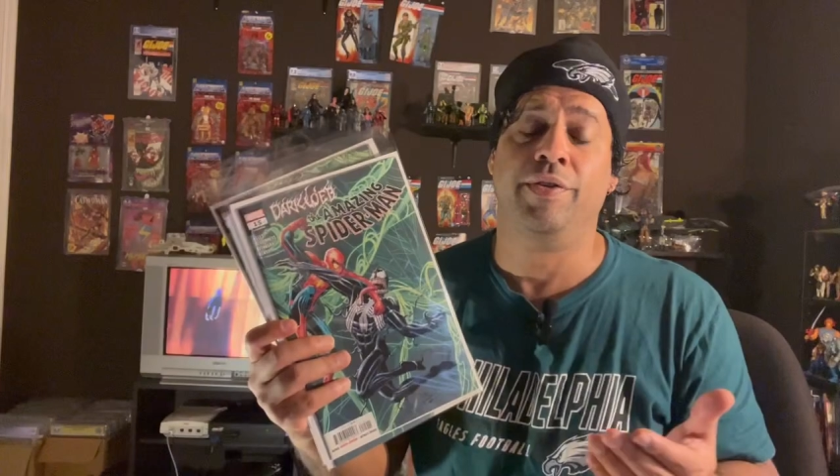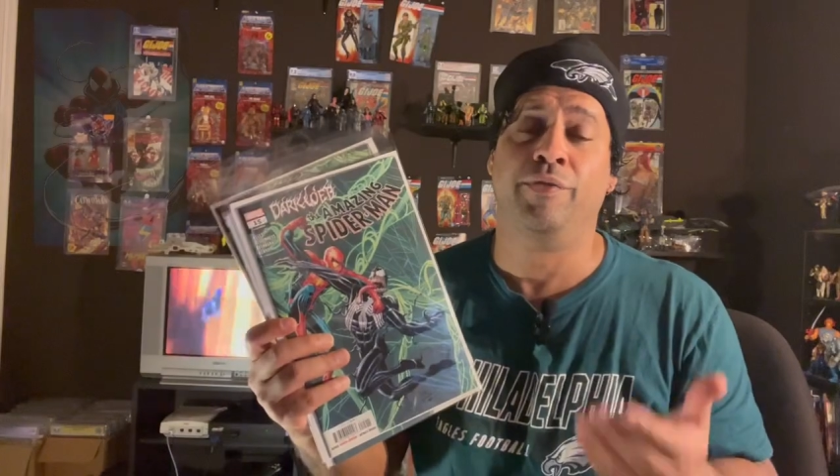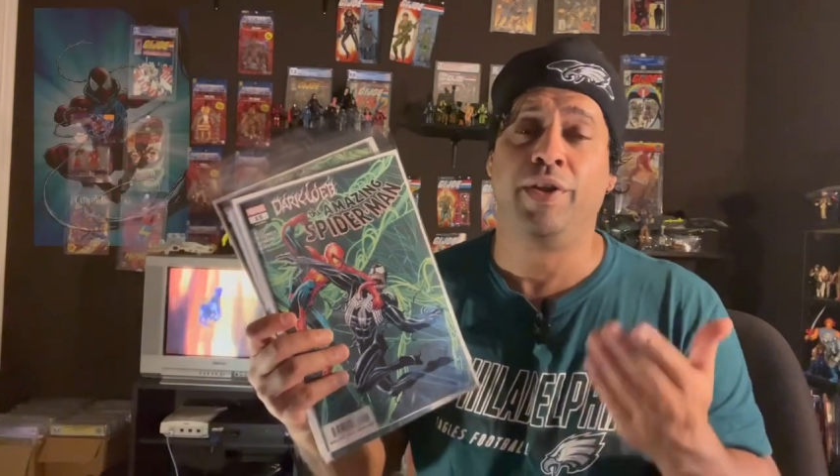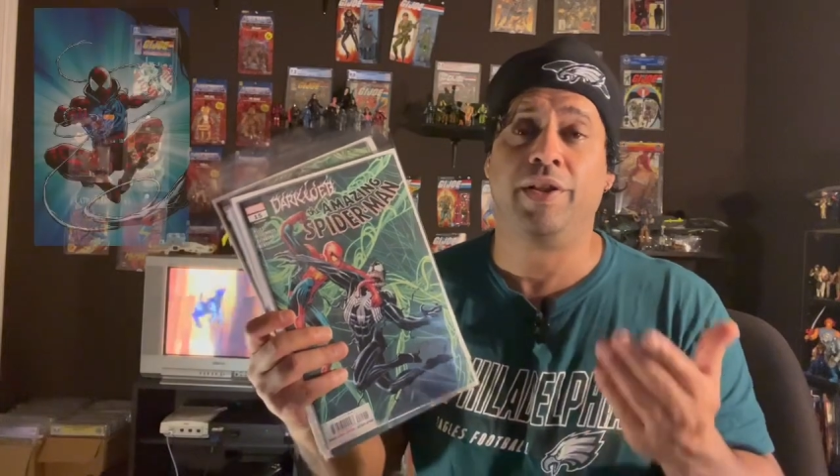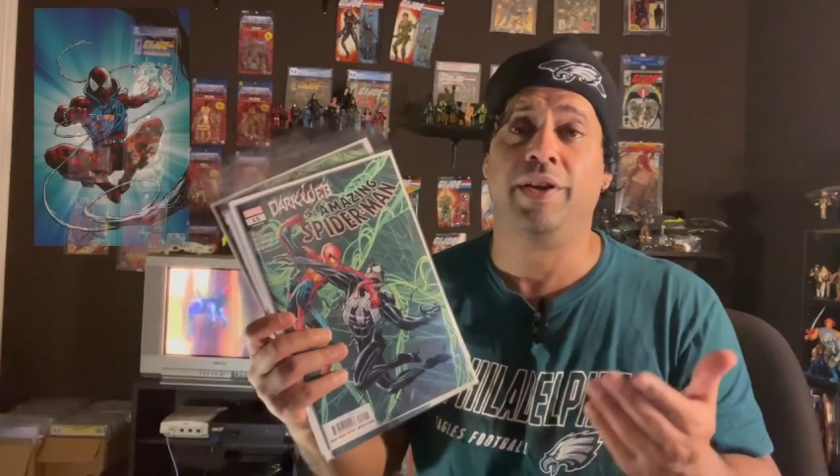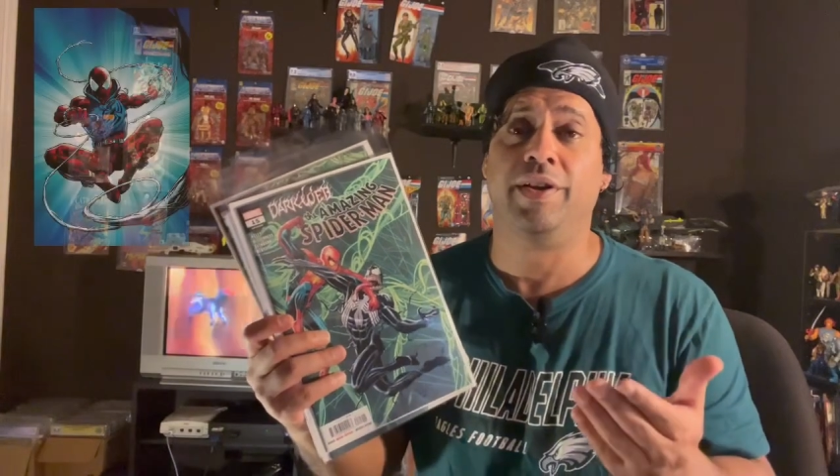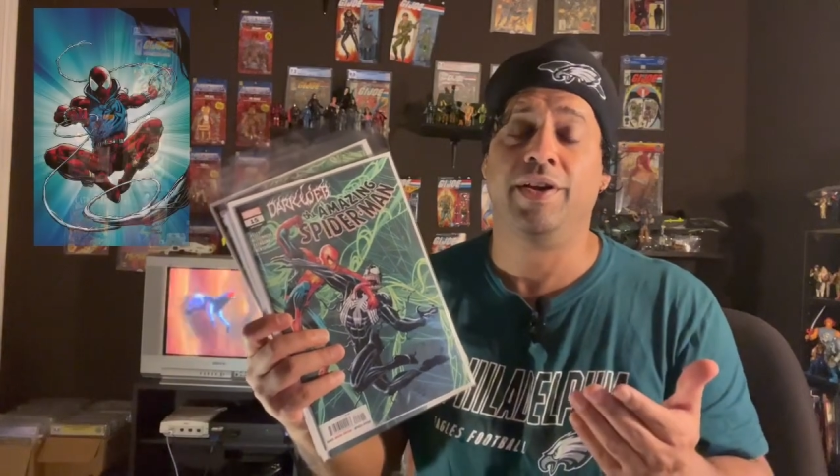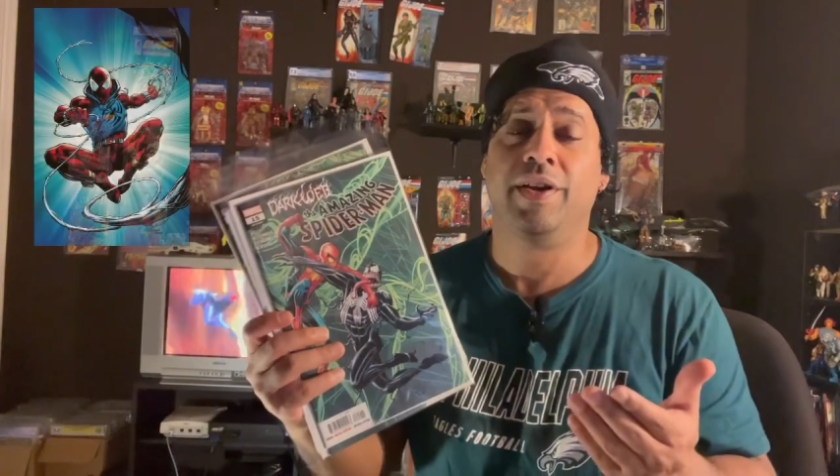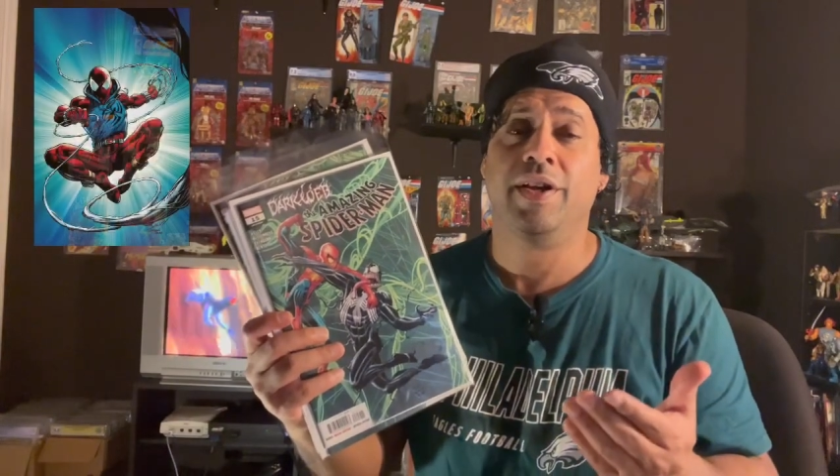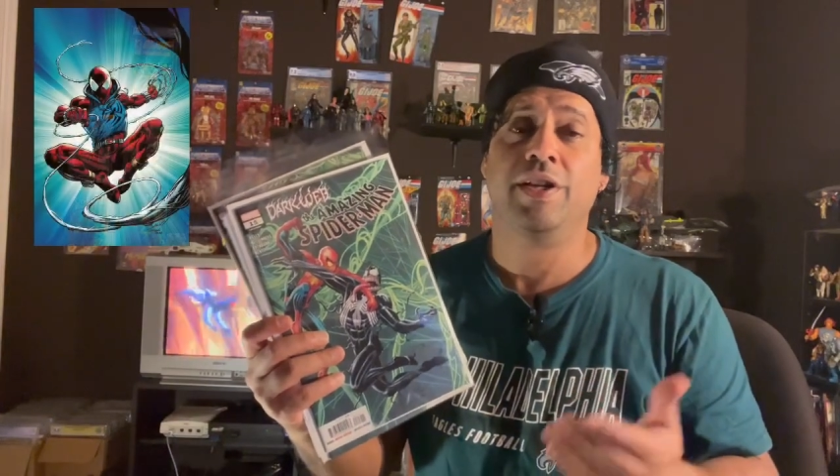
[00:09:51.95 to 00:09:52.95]
the villain
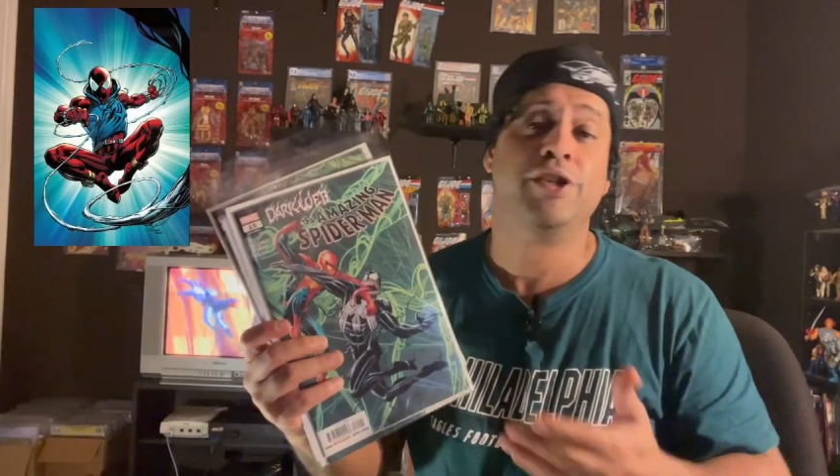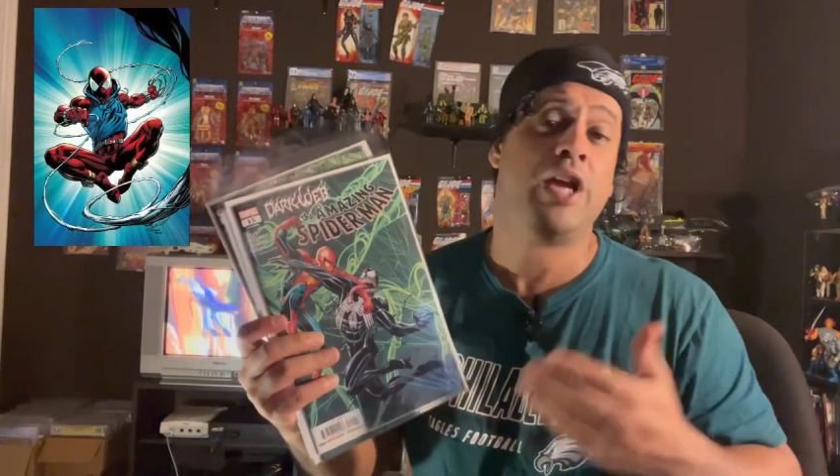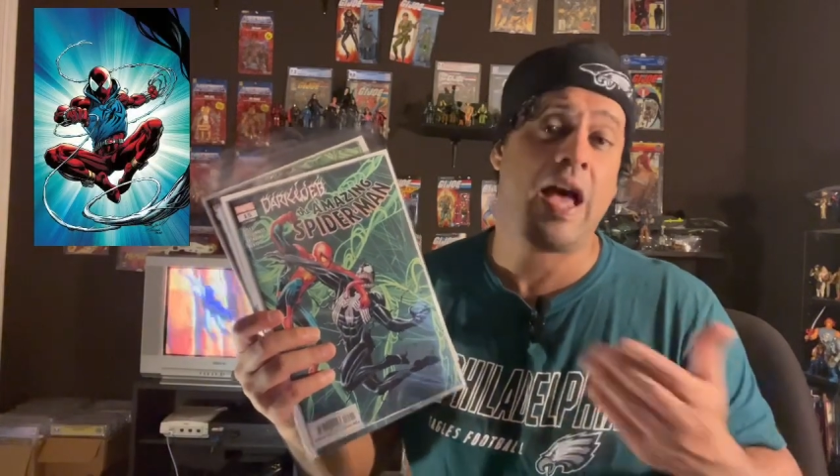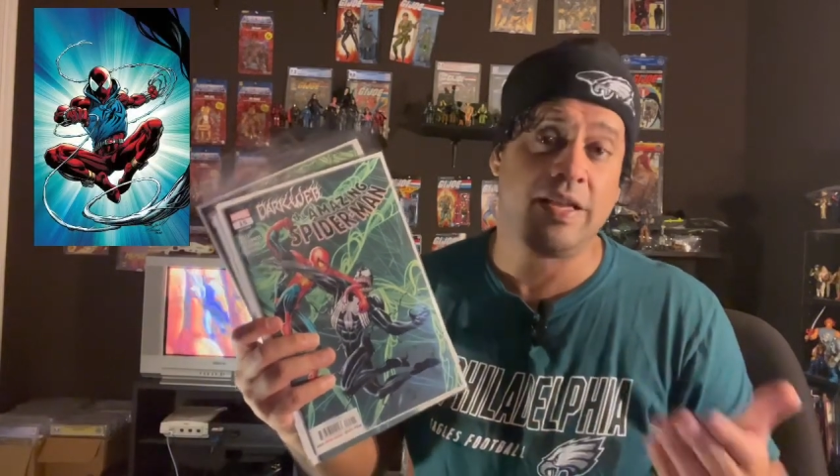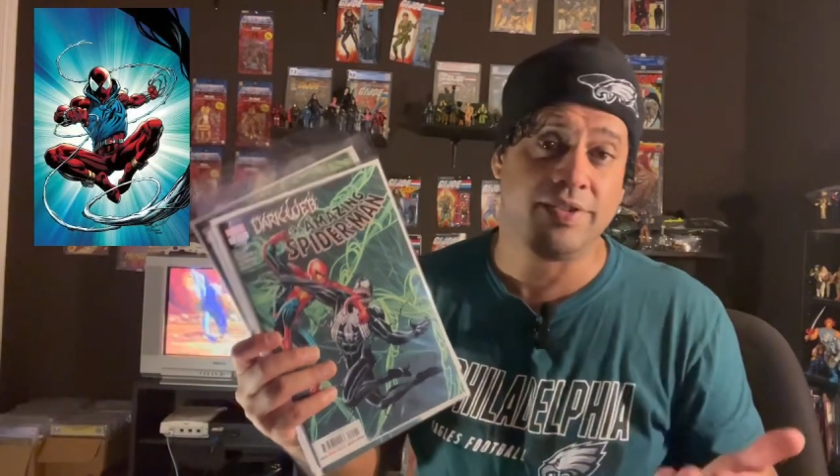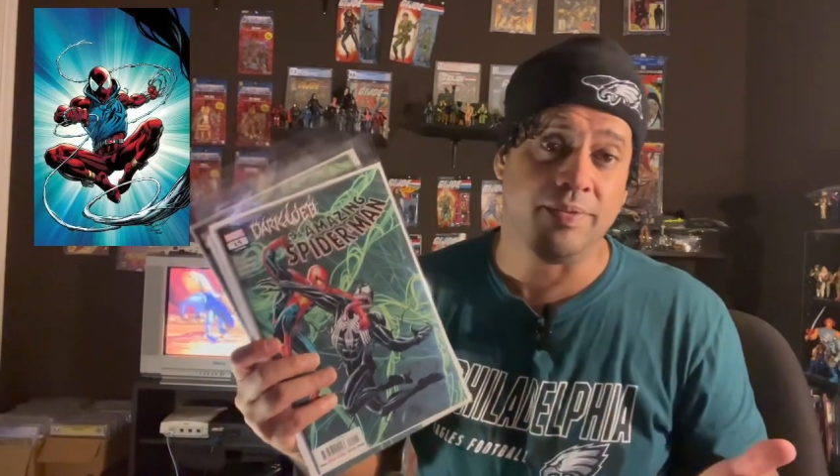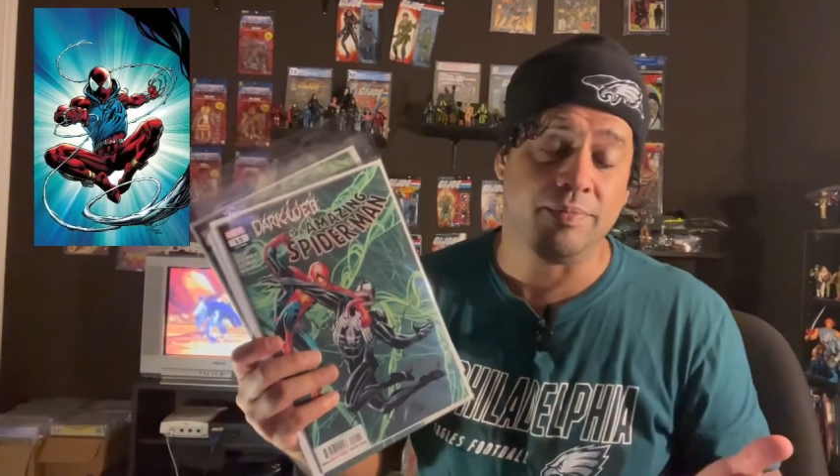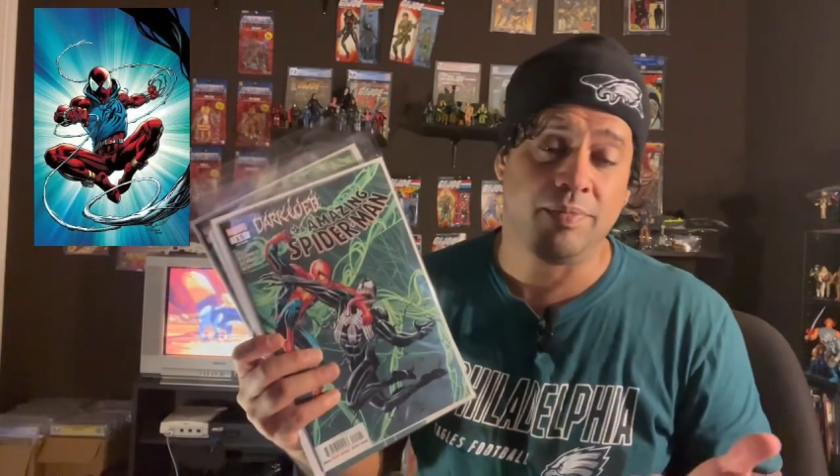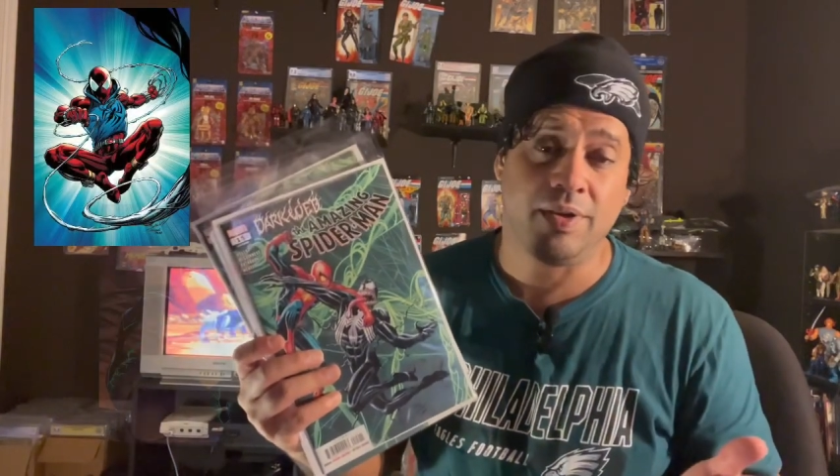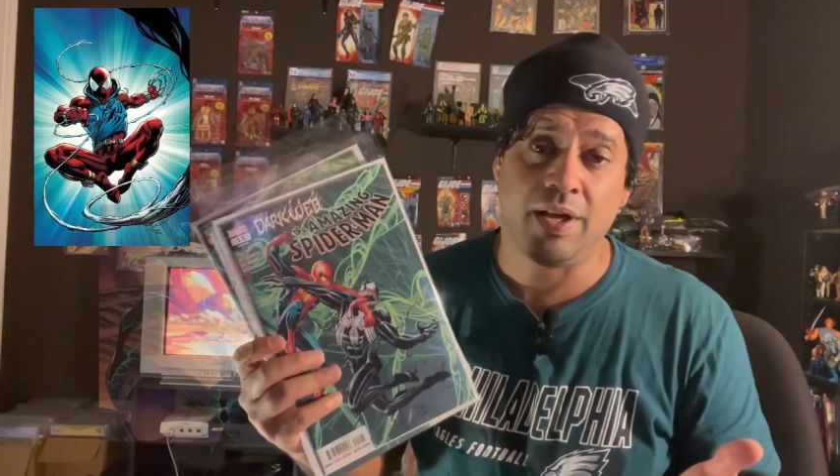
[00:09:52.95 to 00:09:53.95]
Chasm,